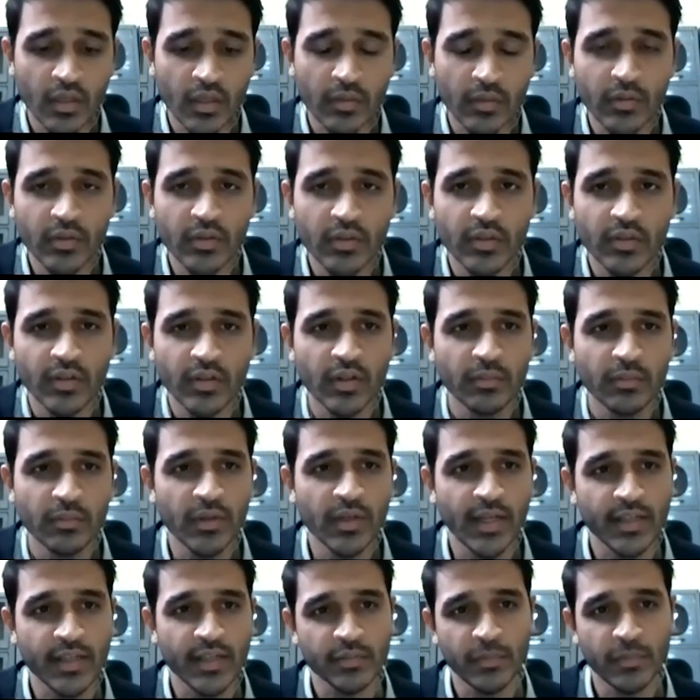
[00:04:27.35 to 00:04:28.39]
Under the treatment
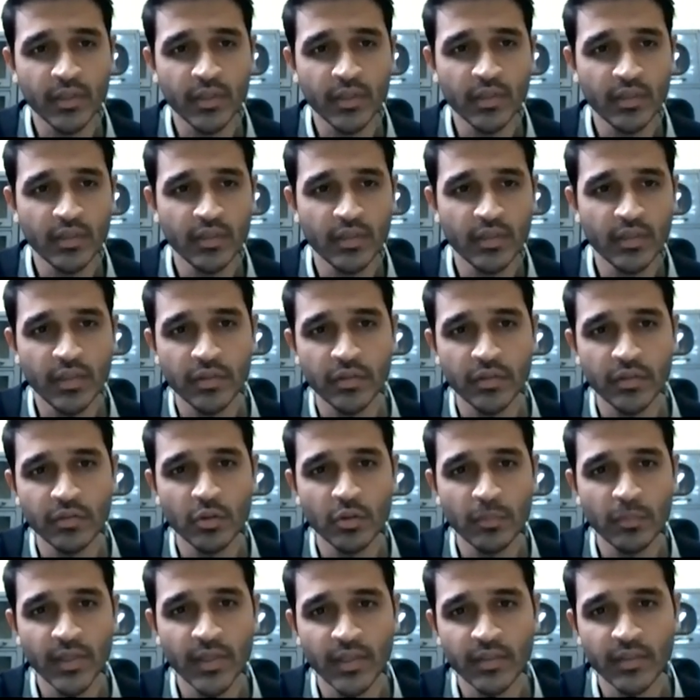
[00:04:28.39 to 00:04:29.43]
aspect,
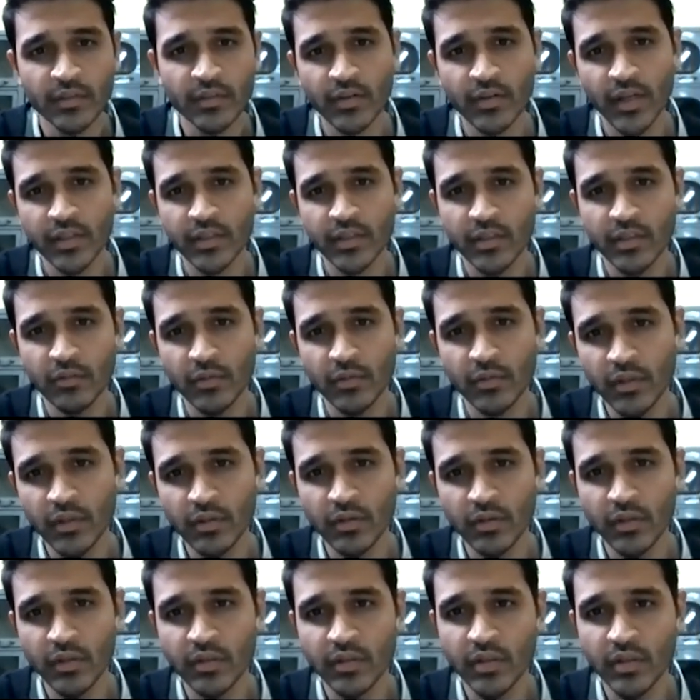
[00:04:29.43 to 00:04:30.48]
endoscopic extraction where the
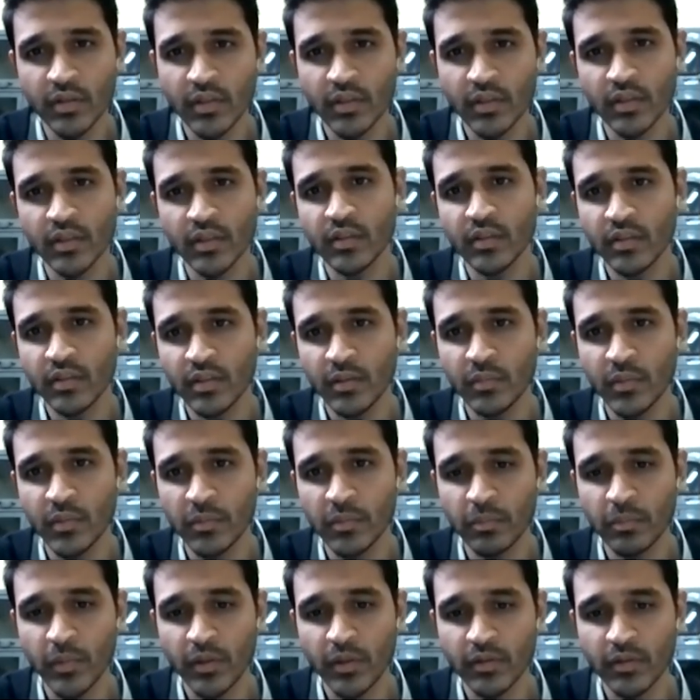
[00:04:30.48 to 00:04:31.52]
urethra seemed
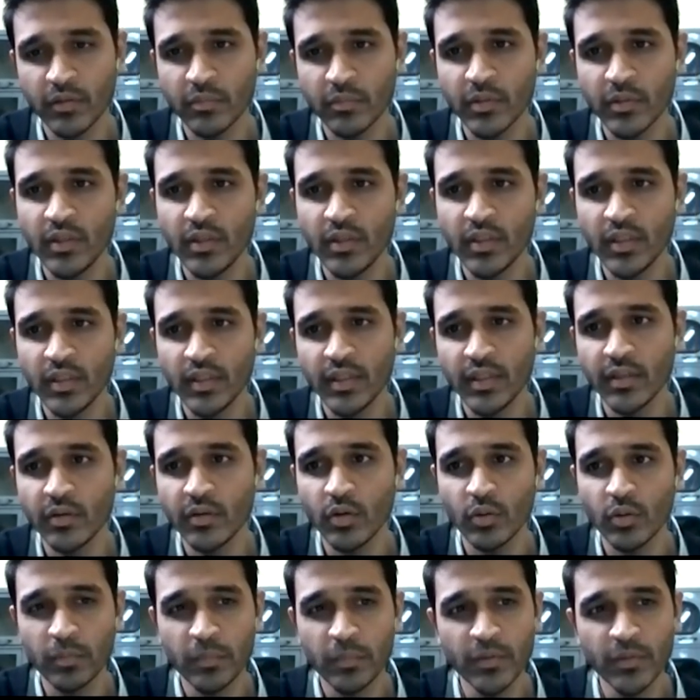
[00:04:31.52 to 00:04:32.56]
impossible, and
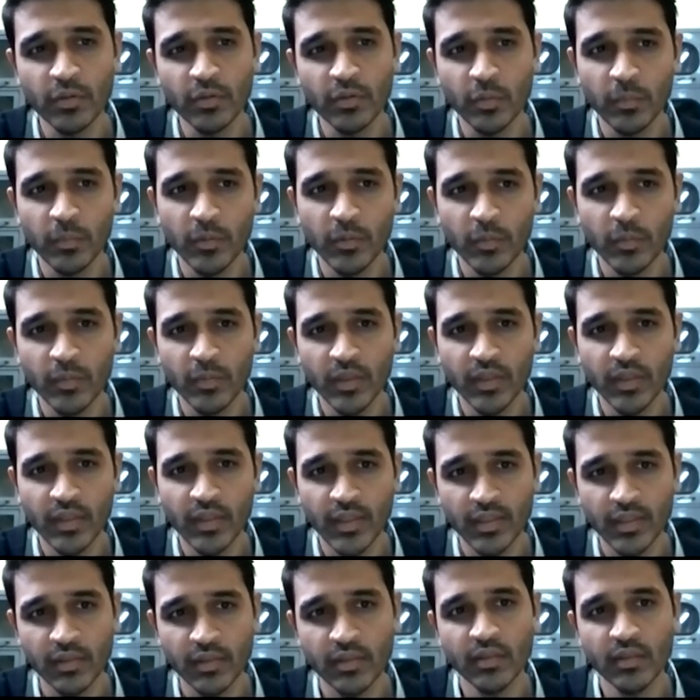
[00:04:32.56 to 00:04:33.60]
open suprapubic
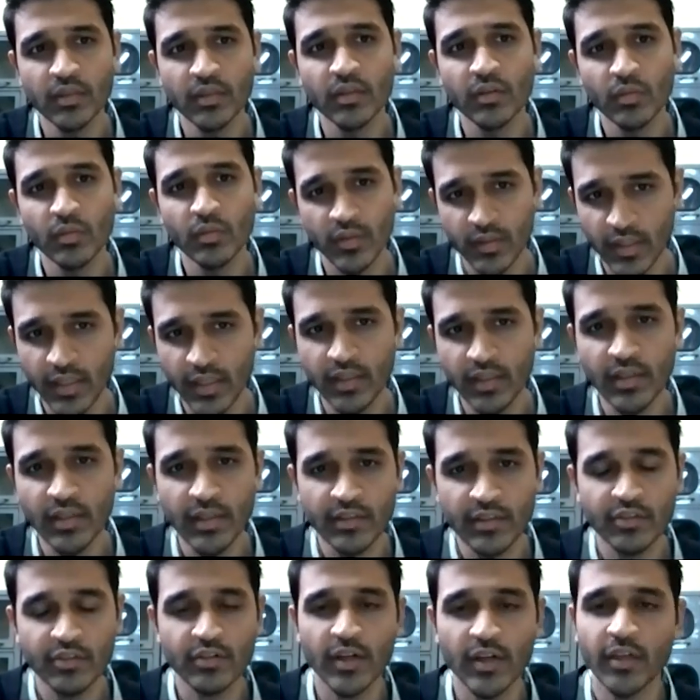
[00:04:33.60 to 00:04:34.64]
transvesical
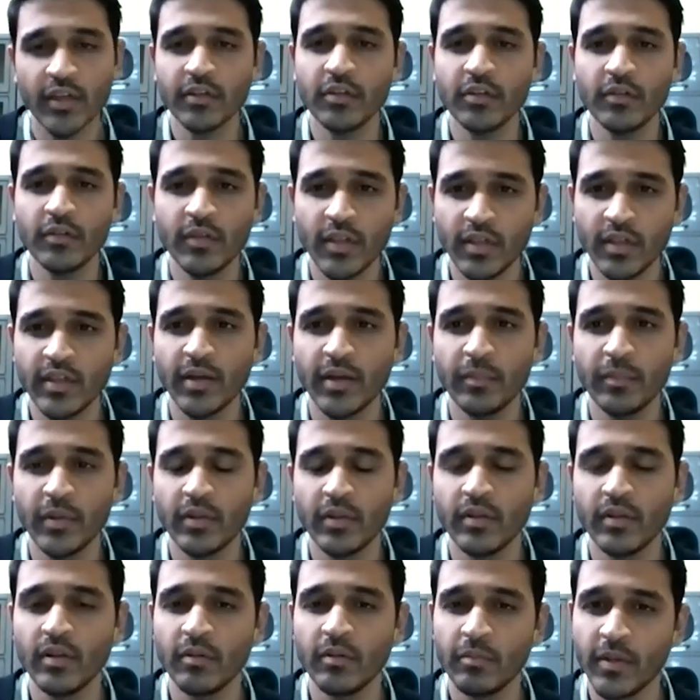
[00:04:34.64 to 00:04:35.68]
extraction of the entire
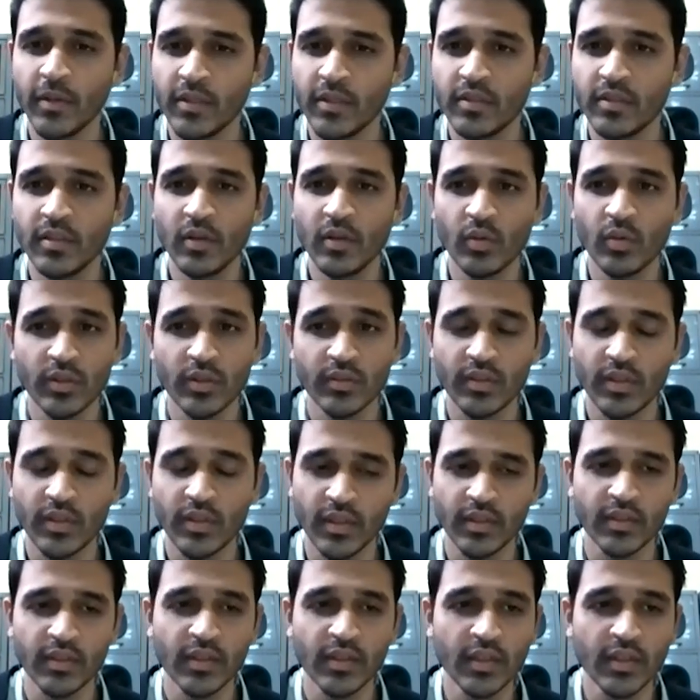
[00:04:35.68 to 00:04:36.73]
pen pencil was
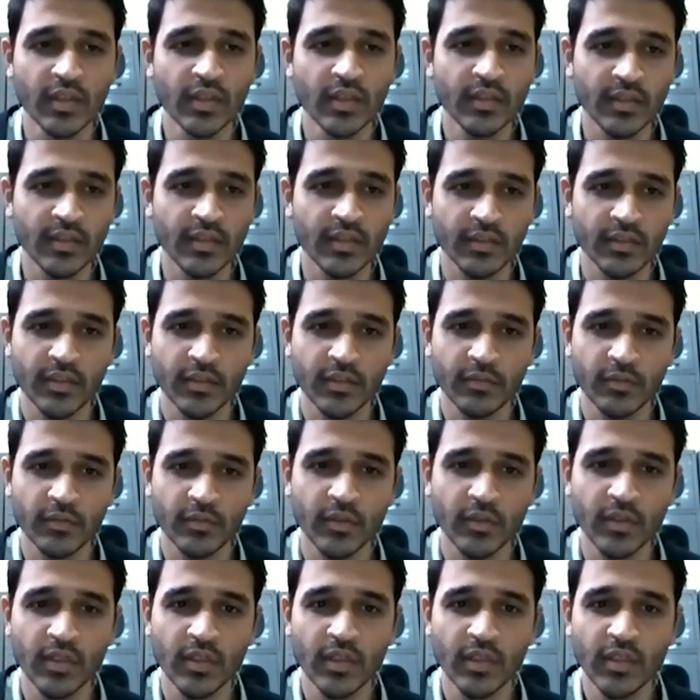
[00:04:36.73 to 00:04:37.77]
done
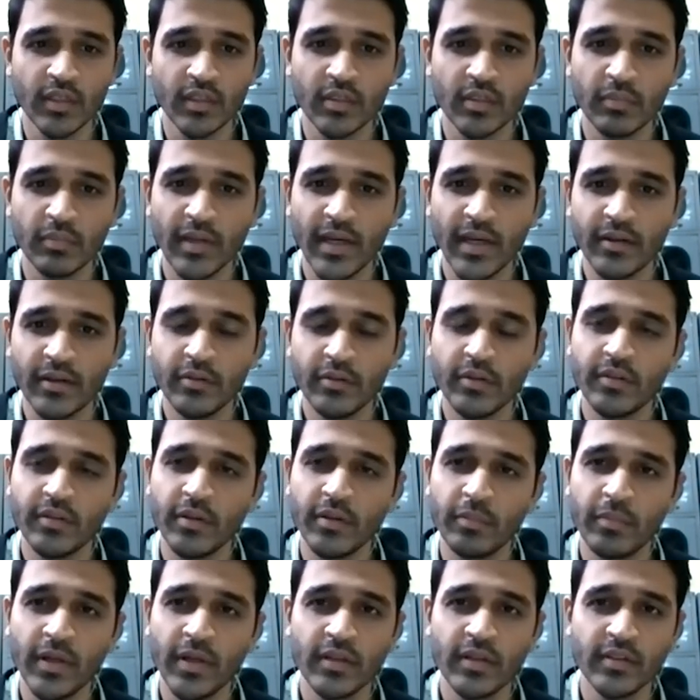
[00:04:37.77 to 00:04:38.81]
successfully. The bladder was
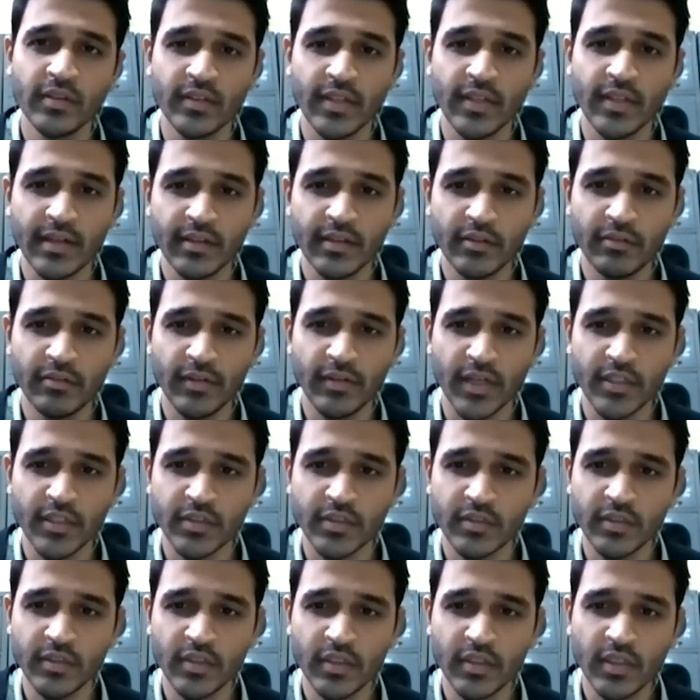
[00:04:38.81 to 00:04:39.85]
repaired in a standard
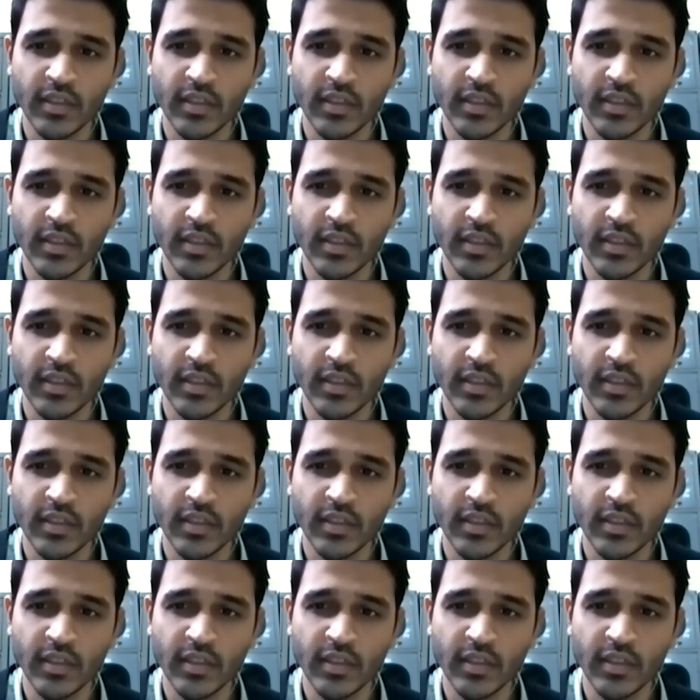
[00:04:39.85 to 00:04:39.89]
fashion.